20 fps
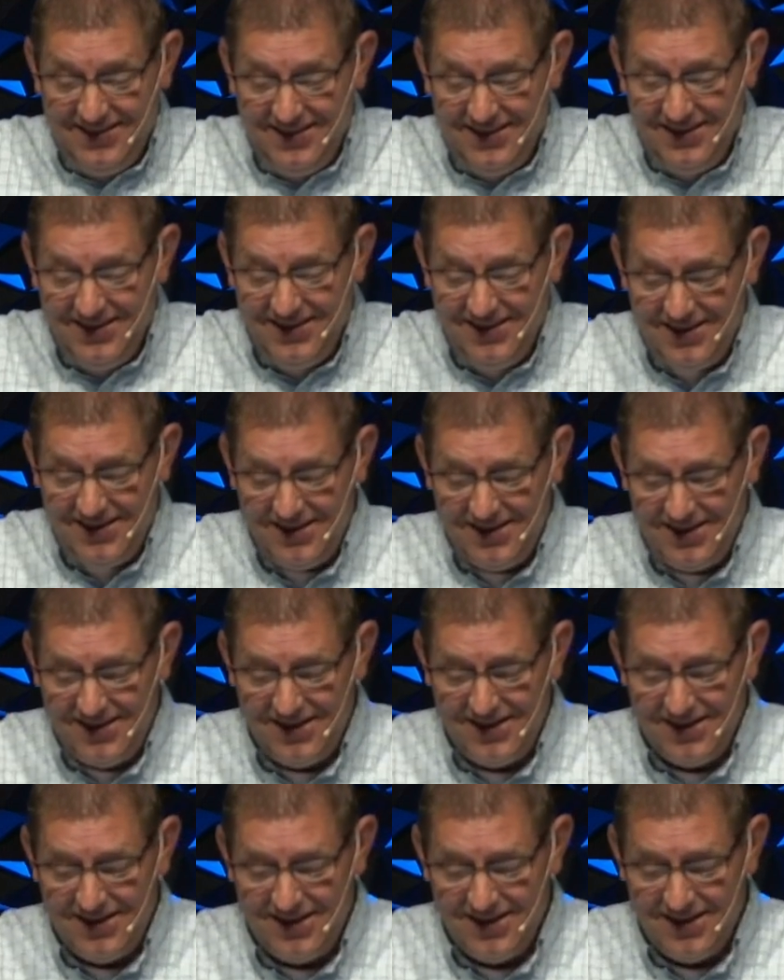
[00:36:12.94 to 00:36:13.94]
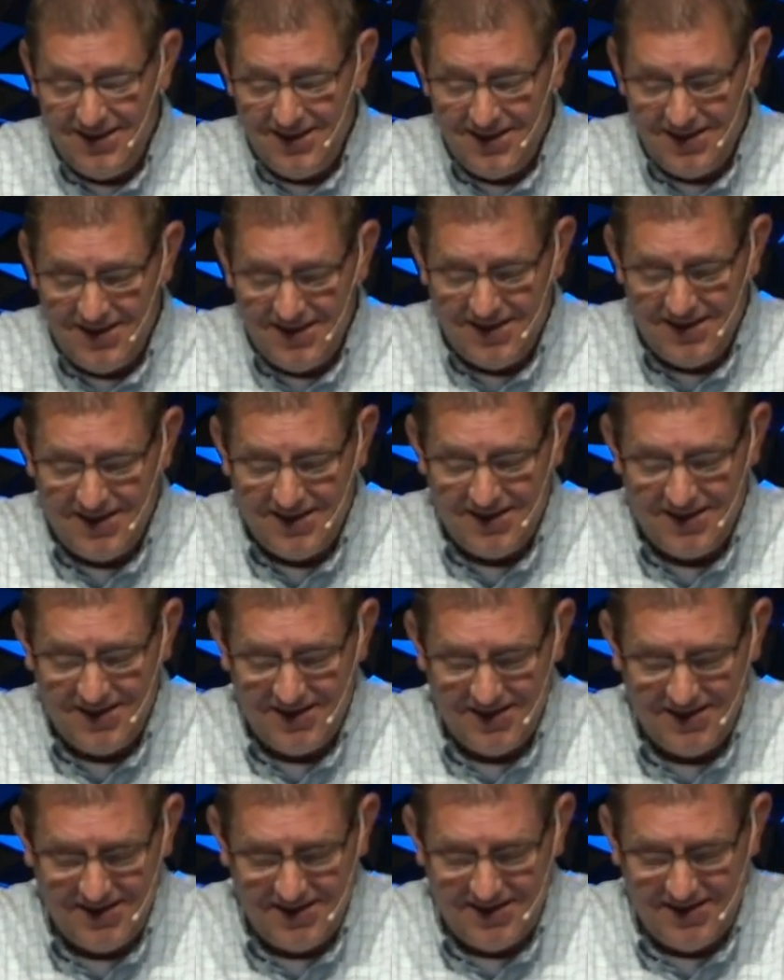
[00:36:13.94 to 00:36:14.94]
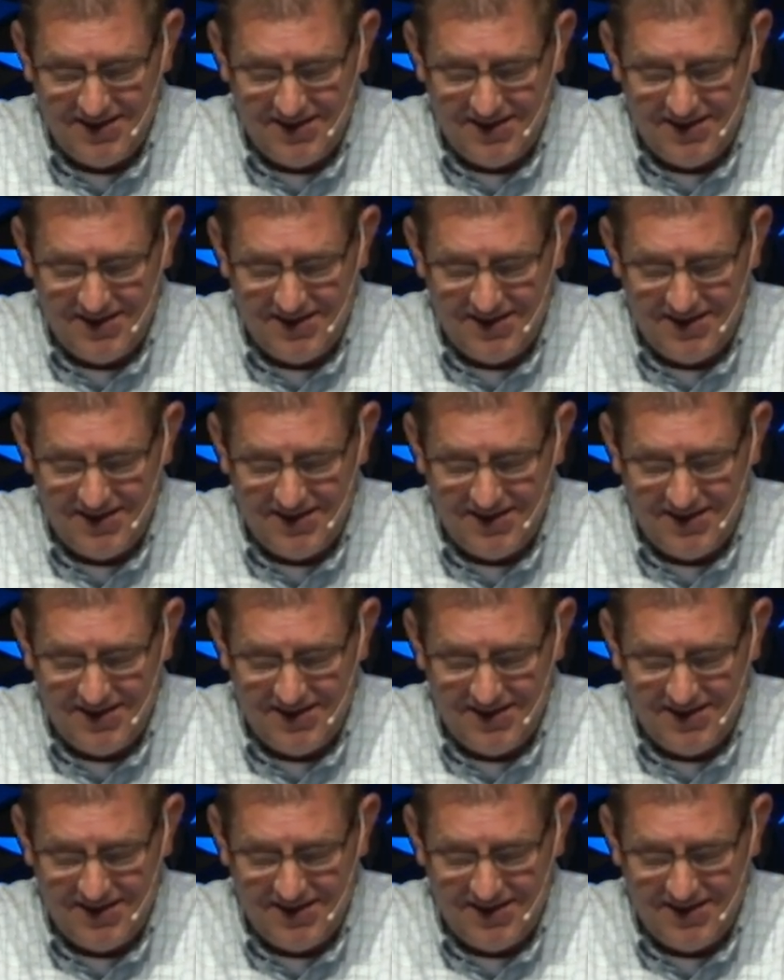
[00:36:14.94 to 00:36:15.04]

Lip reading: (no one is talking)